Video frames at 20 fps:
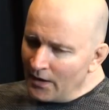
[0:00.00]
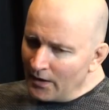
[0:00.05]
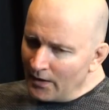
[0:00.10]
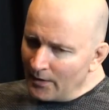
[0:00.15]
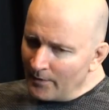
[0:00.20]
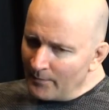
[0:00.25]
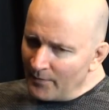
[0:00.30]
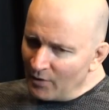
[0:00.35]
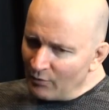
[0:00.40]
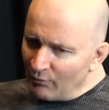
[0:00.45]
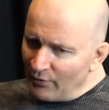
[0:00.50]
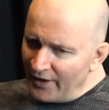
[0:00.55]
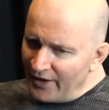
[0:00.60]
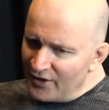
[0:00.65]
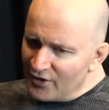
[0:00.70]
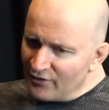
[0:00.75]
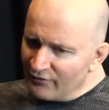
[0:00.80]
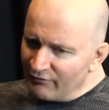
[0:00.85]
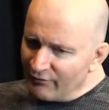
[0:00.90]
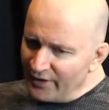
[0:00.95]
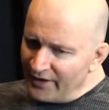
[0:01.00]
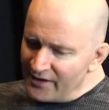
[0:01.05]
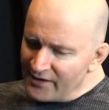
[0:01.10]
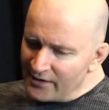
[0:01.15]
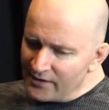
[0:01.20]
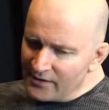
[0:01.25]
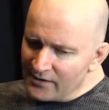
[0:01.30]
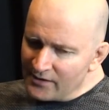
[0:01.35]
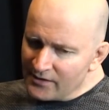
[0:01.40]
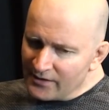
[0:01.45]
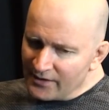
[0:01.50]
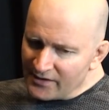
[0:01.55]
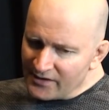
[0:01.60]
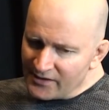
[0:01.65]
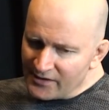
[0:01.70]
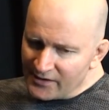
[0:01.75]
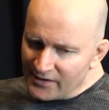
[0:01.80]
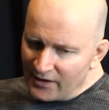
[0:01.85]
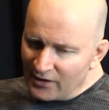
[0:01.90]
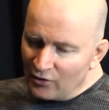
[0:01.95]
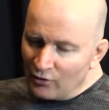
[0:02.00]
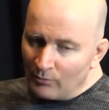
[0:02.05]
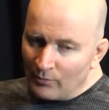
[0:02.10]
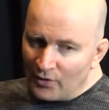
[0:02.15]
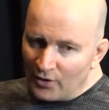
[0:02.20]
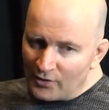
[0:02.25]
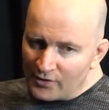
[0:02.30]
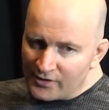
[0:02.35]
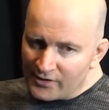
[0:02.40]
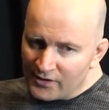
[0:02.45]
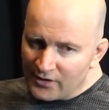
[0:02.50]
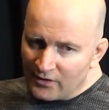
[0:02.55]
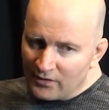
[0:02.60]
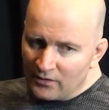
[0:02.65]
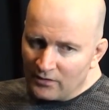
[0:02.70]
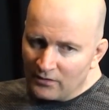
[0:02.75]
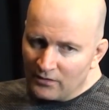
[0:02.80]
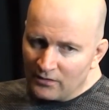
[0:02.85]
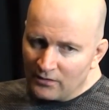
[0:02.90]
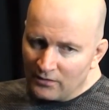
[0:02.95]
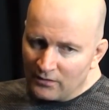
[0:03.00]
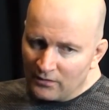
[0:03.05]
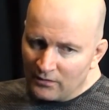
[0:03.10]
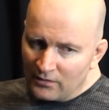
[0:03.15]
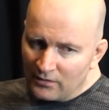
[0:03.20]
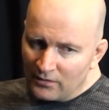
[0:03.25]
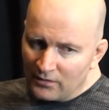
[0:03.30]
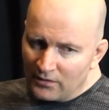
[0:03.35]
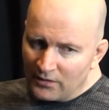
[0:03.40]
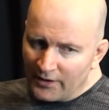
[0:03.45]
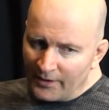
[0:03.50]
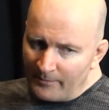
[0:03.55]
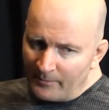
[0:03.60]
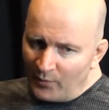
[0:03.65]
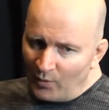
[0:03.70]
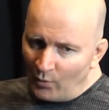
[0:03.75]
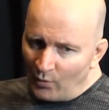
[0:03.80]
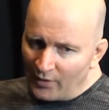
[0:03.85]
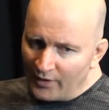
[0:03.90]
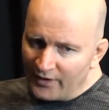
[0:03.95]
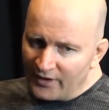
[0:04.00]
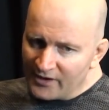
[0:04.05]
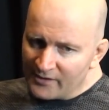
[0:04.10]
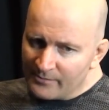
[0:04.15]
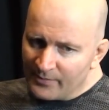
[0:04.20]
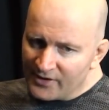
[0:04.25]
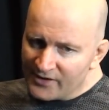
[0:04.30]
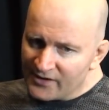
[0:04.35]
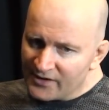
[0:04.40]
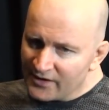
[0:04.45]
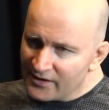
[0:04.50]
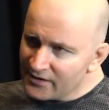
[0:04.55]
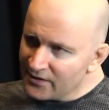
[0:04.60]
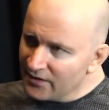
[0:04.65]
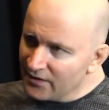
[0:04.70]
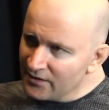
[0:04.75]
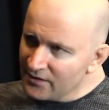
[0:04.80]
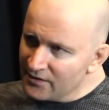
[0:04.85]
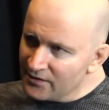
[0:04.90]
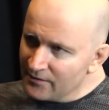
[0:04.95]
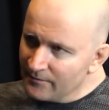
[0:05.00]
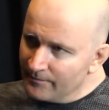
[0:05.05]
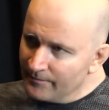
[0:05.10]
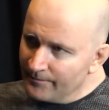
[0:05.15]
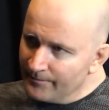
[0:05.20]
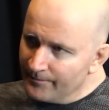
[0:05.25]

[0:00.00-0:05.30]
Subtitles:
A range of reasons. The single most important is persistence.